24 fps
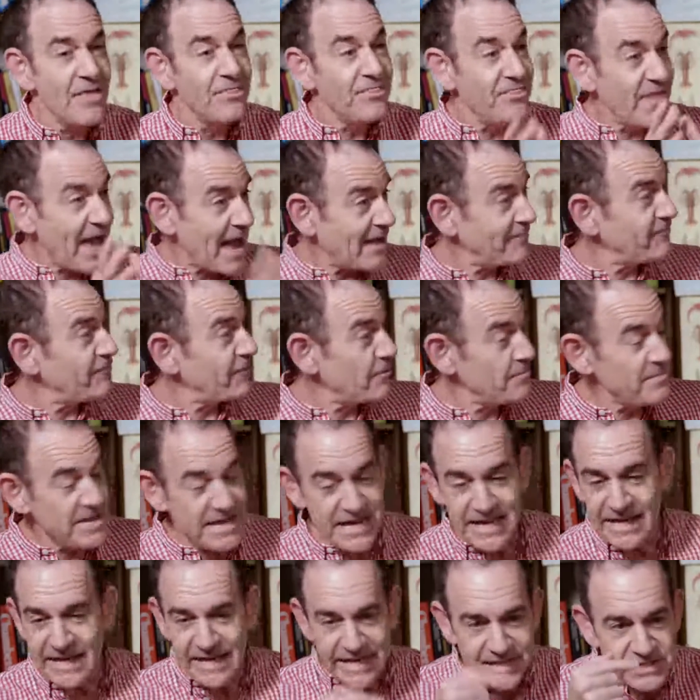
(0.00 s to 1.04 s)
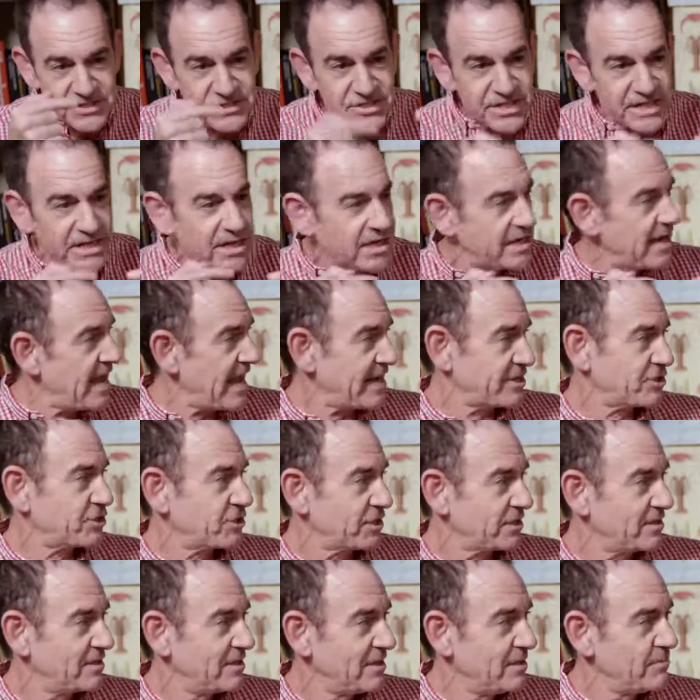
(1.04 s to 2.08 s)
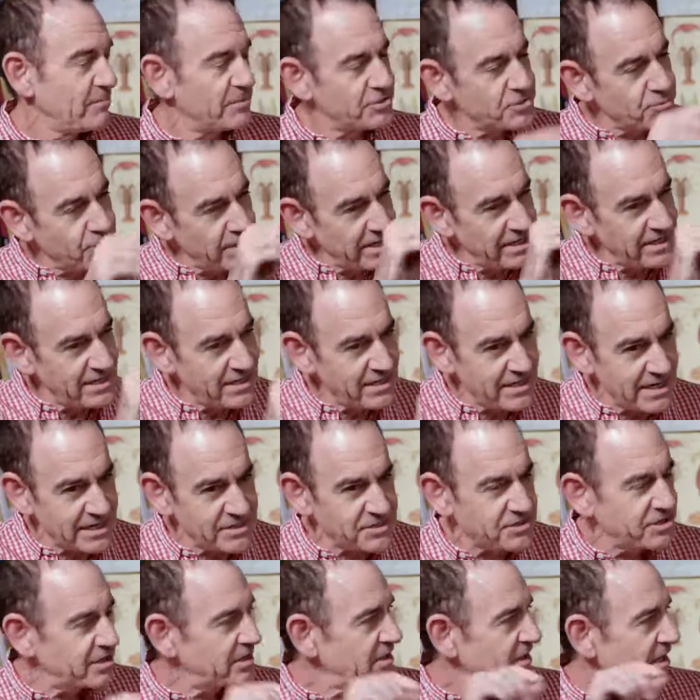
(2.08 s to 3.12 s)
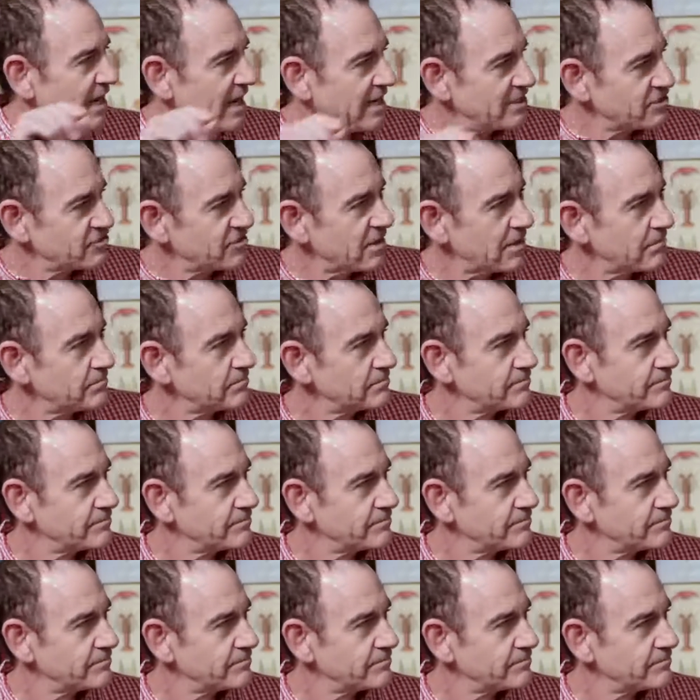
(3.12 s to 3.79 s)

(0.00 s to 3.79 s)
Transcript: That, for me, is the connection between Nixon and Trump.